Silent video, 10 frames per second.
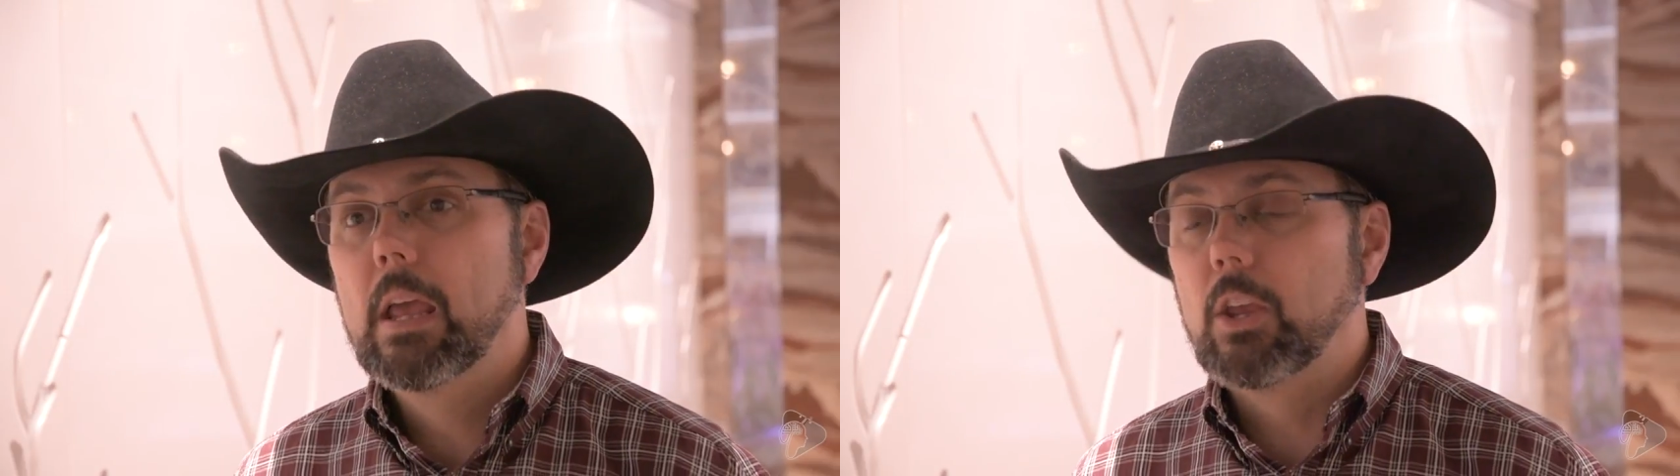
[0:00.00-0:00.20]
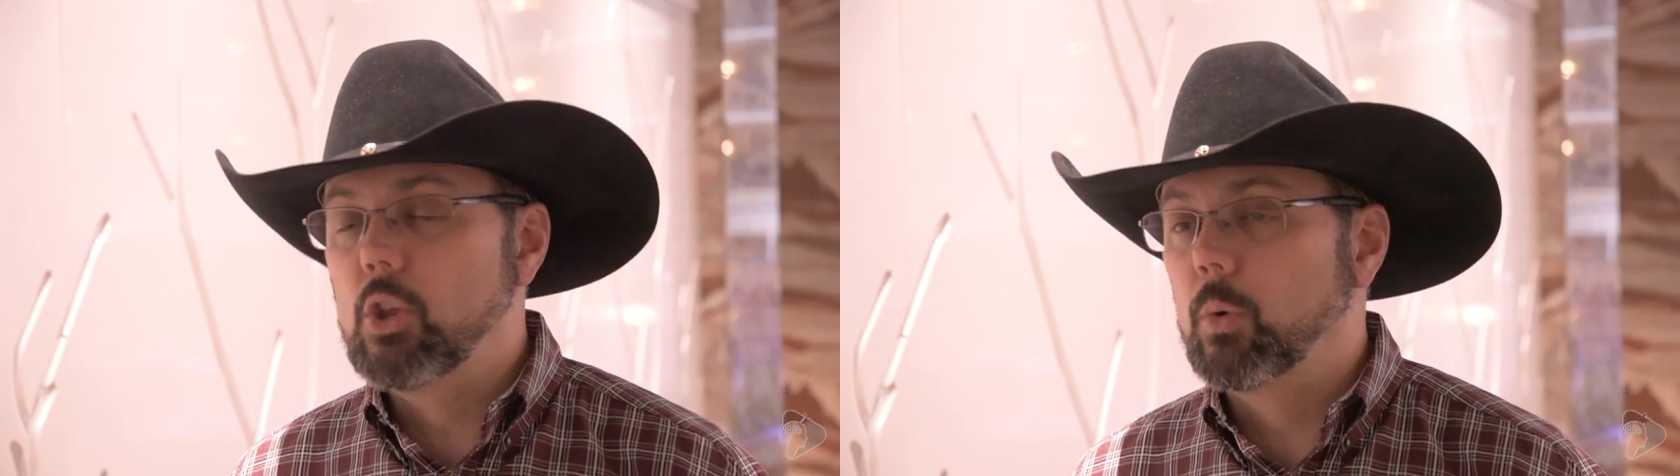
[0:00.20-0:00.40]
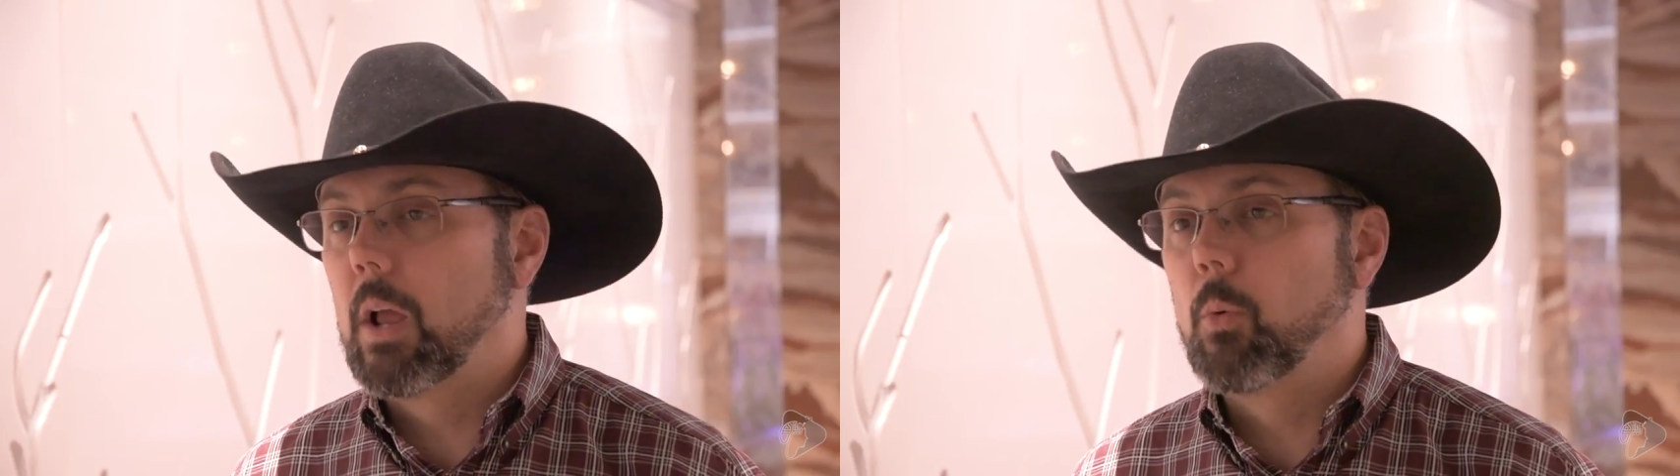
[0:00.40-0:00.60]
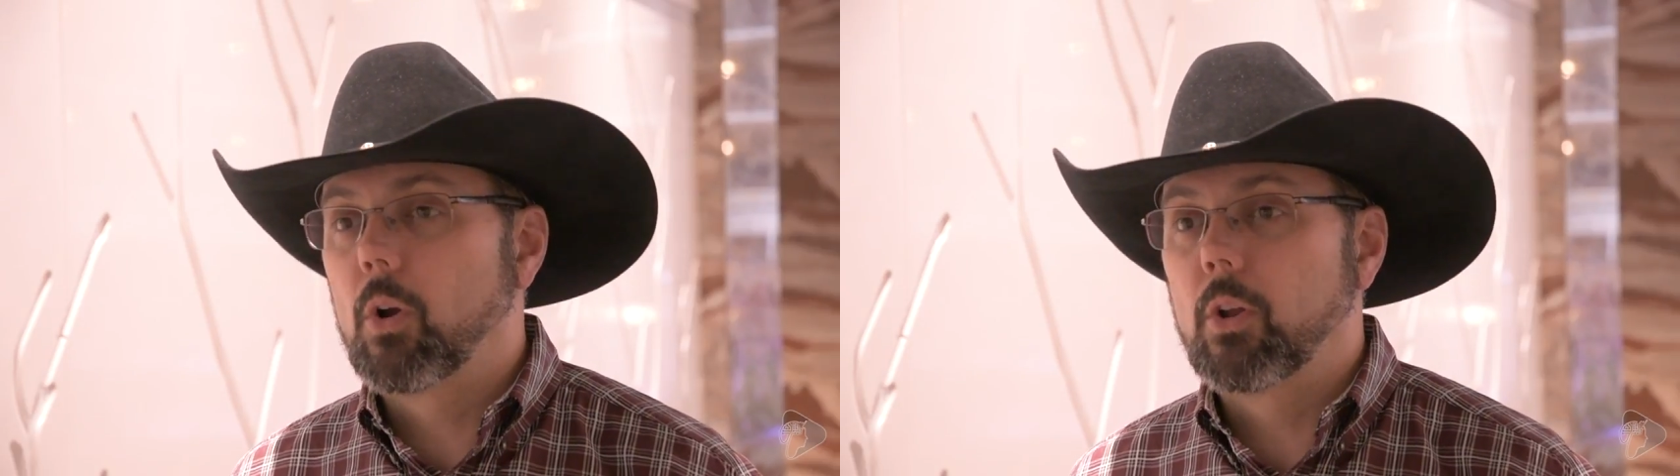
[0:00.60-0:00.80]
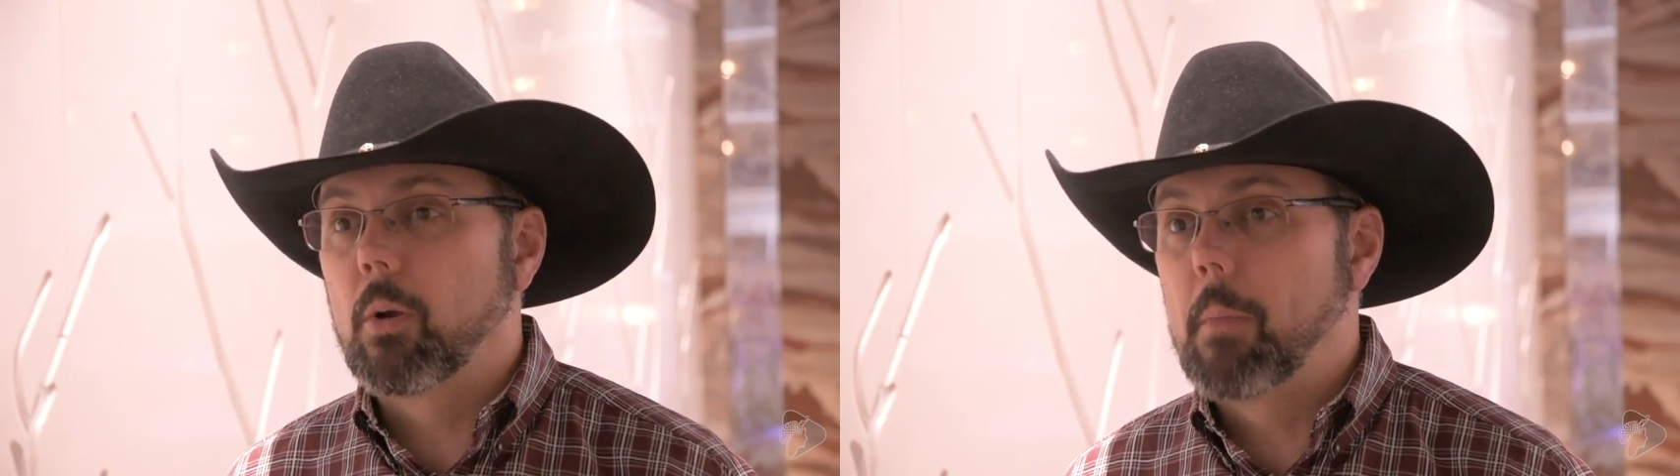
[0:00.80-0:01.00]
You and I
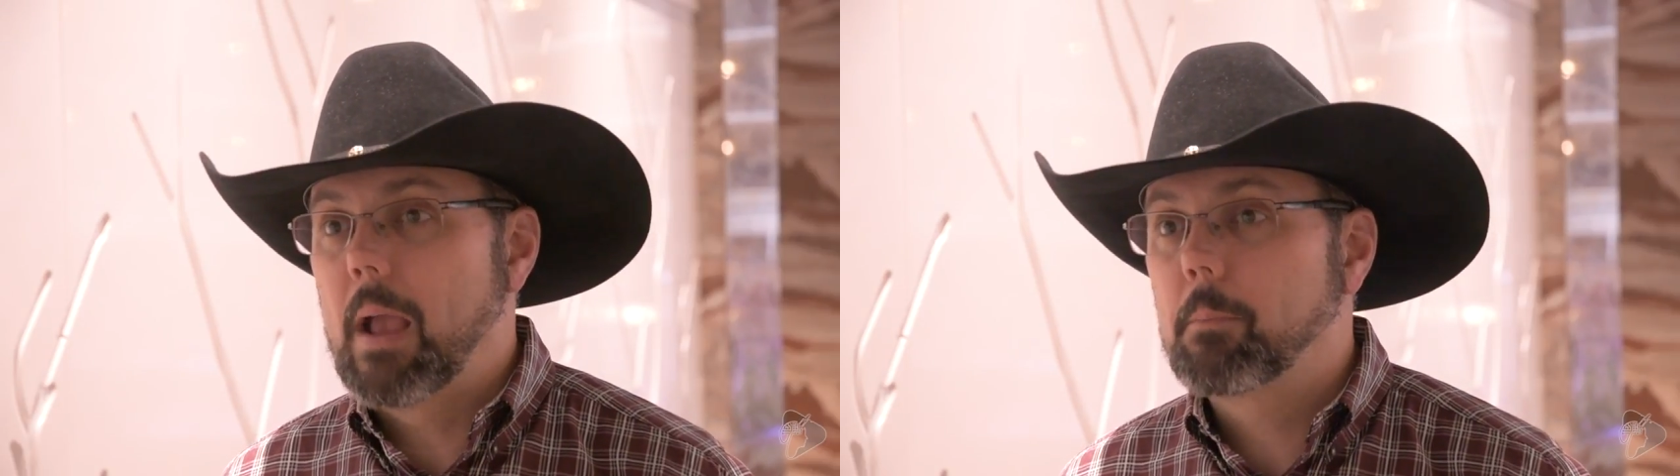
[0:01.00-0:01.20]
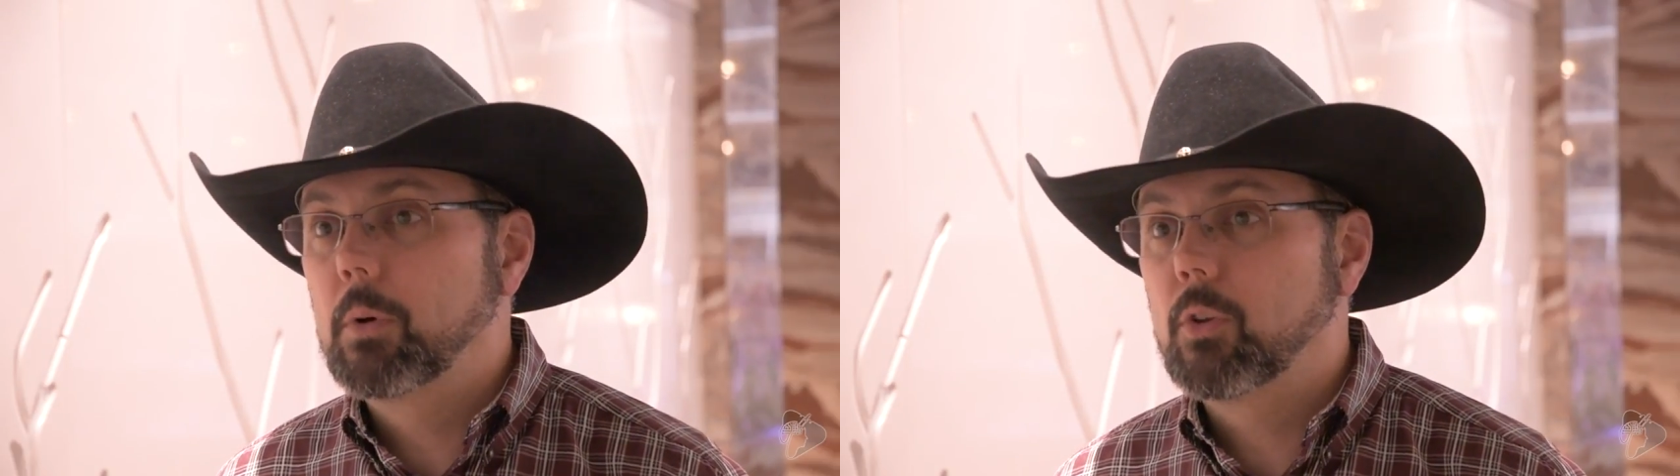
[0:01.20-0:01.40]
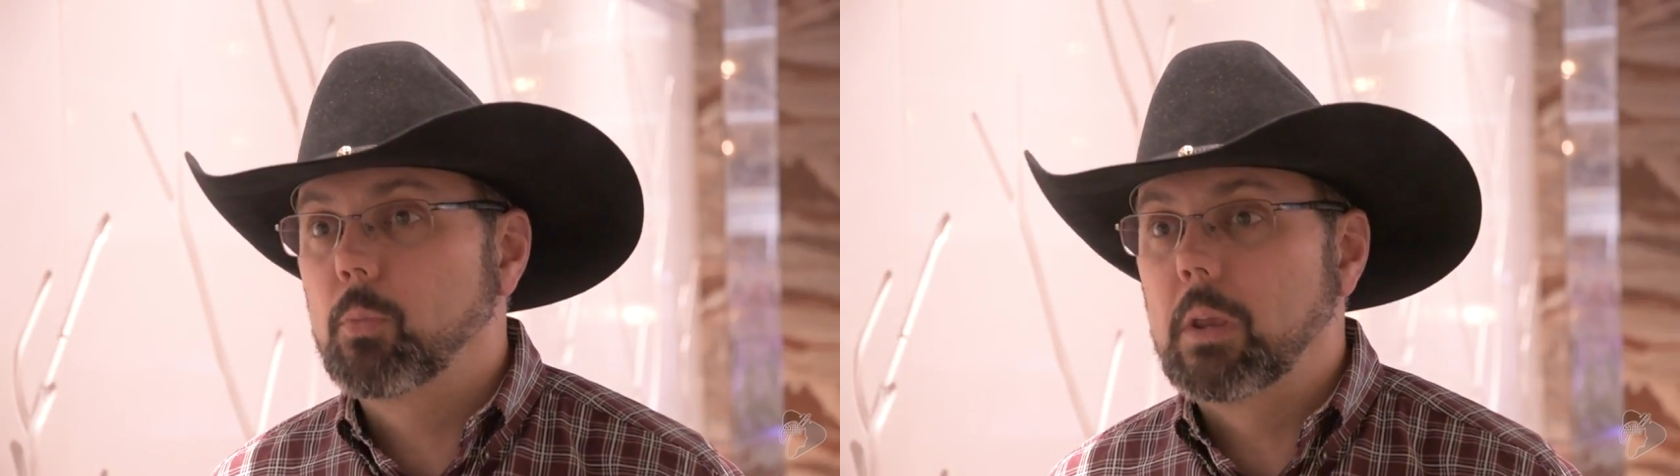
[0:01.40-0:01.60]
work on our MacBooks.